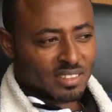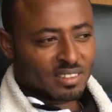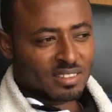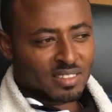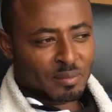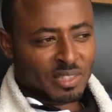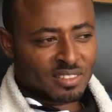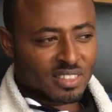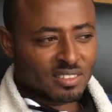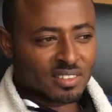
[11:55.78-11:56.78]
in some
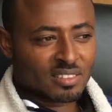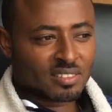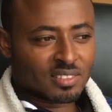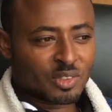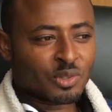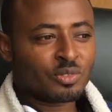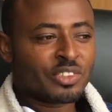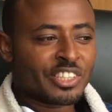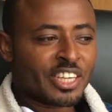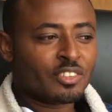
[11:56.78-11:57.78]
instances it was
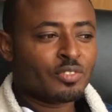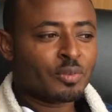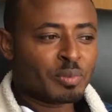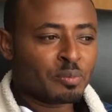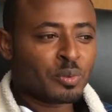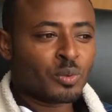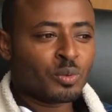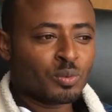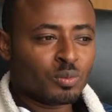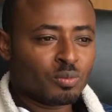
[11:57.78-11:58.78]
very hard for
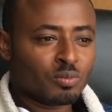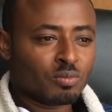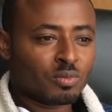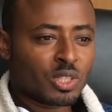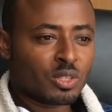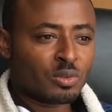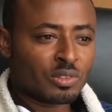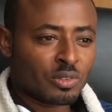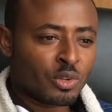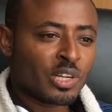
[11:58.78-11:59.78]
people with low